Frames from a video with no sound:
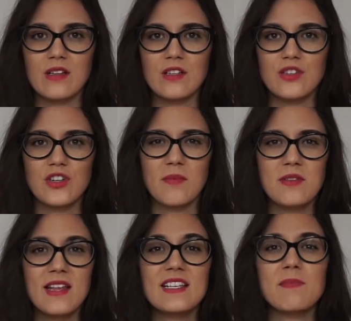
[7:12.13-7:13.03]
strip
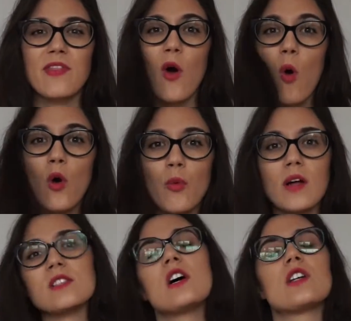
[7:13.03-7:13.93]
things, but the old
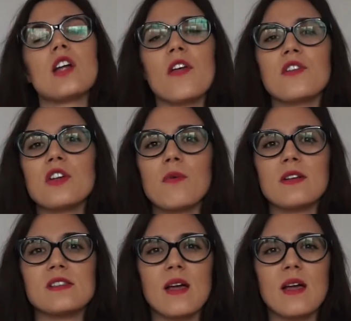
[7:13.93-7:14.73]
ones, not the new ones.